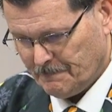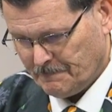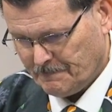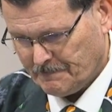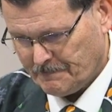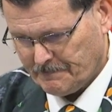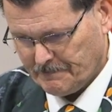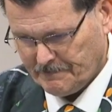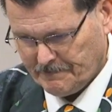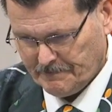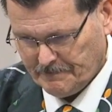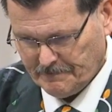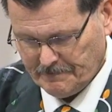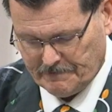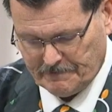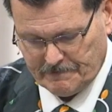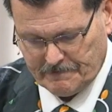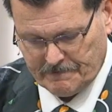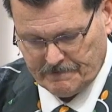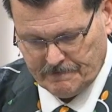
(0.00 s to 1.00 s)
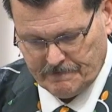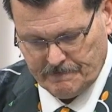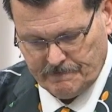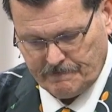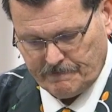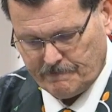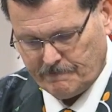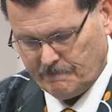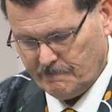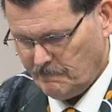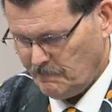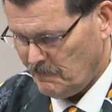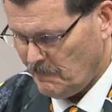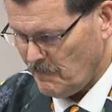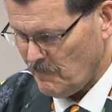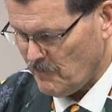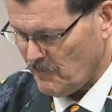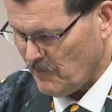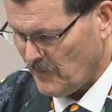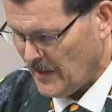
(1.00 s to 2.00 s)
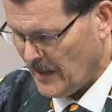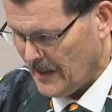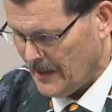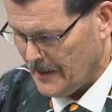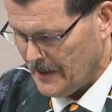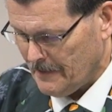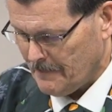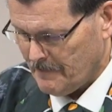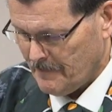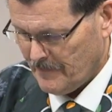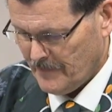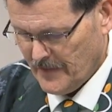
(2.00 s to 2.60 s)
[no speech]